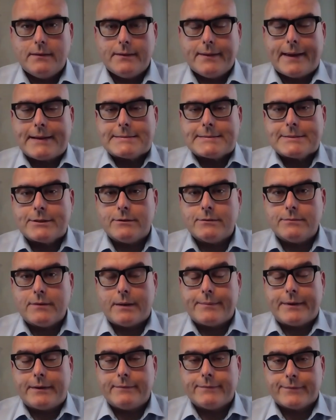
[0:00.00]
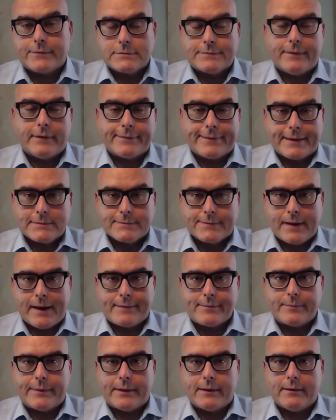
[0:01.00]
Yeah, so I mean, first of all, thanks for
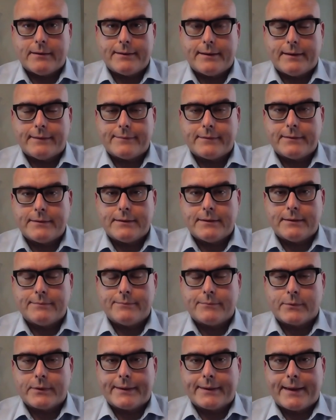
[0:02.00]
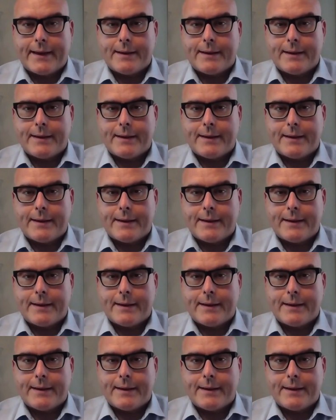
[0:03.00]
having me on, Evan. I'm uh, really